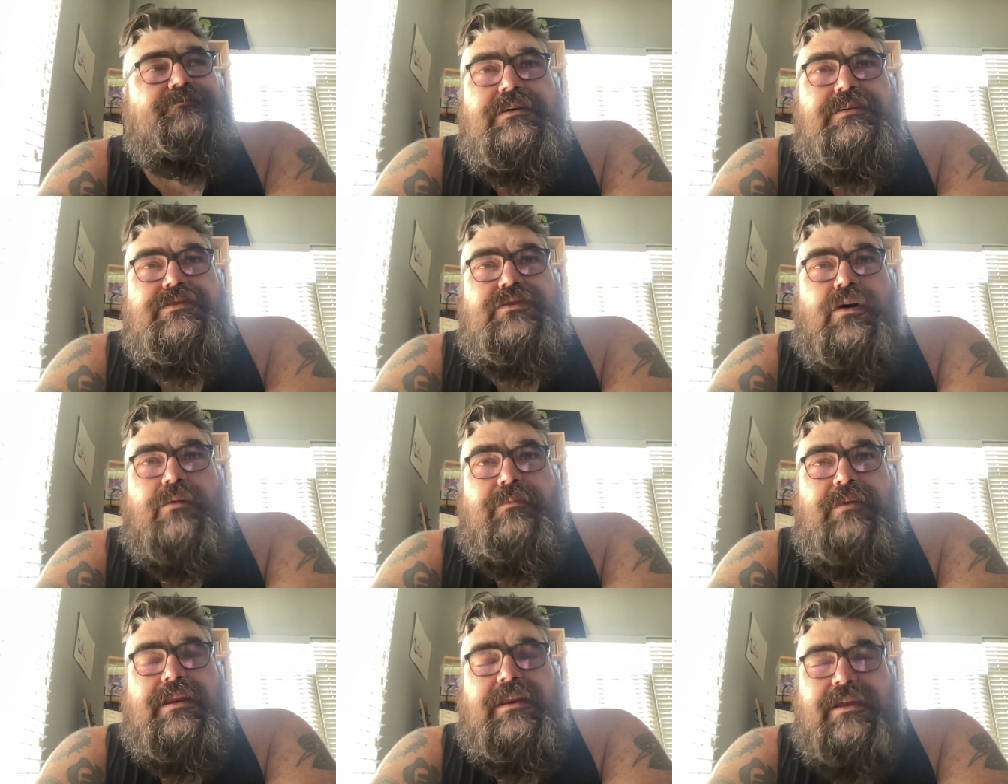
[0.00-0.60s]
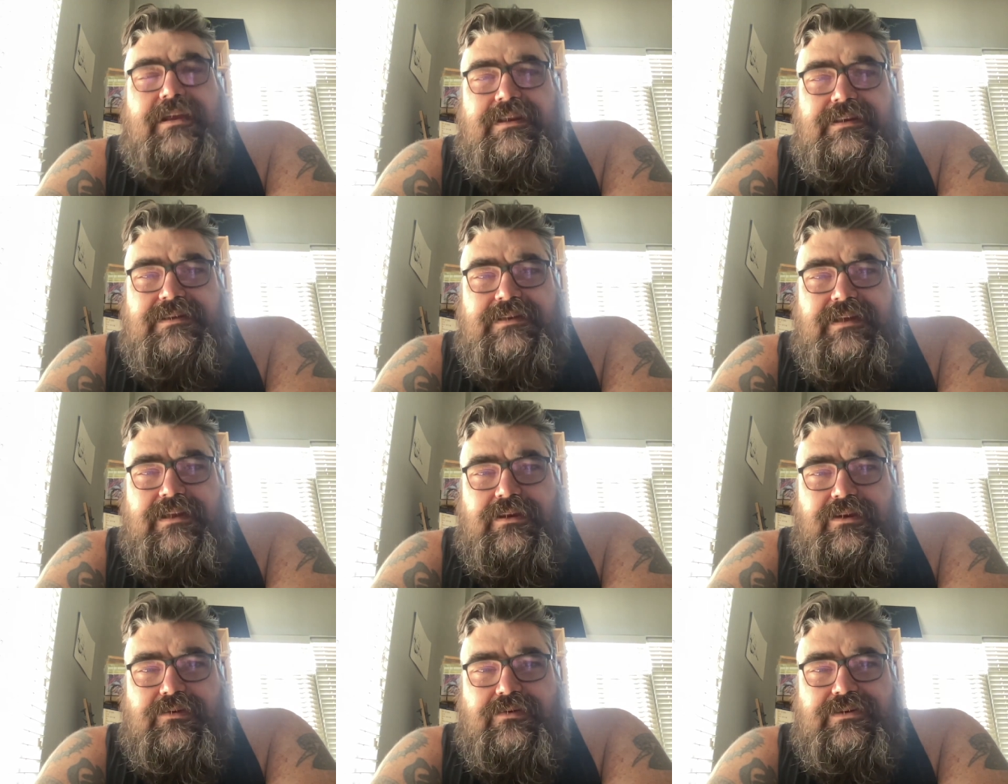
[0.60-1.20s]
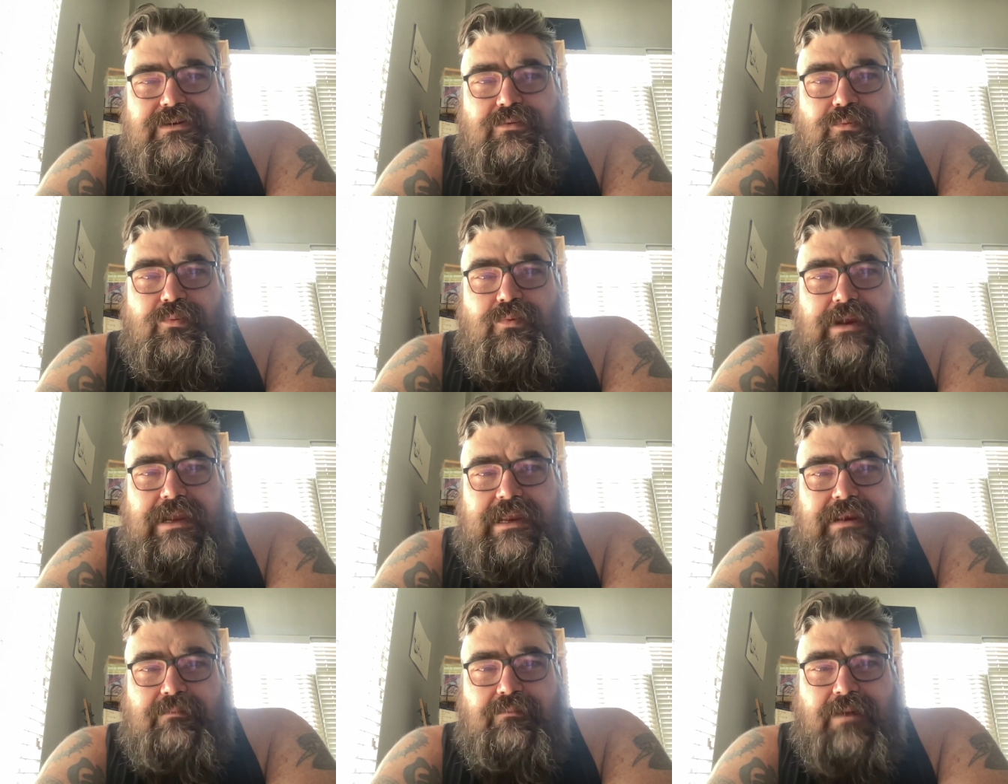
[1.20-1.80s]
So I'm going to continue to
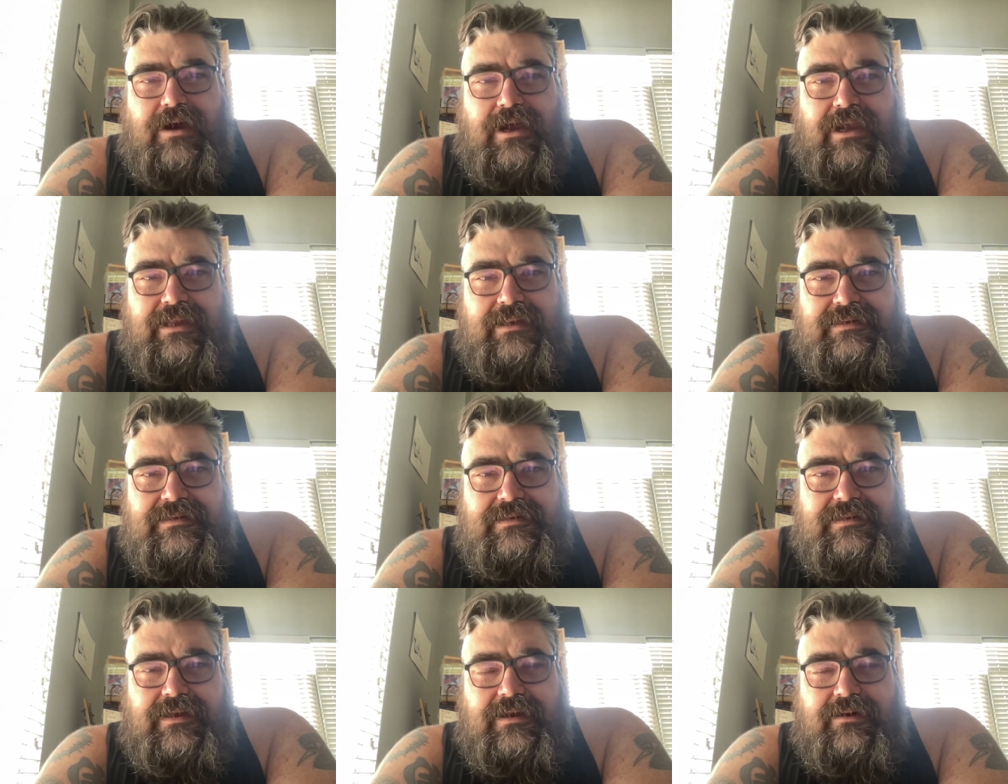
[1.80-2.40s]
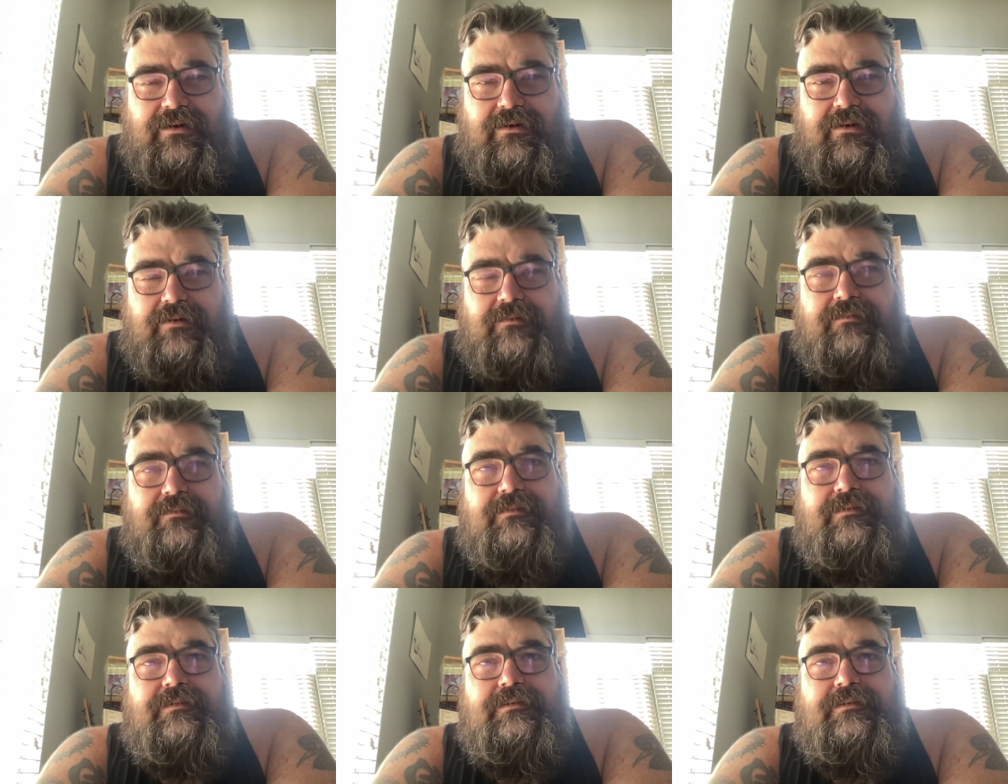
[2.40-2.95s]
read minds here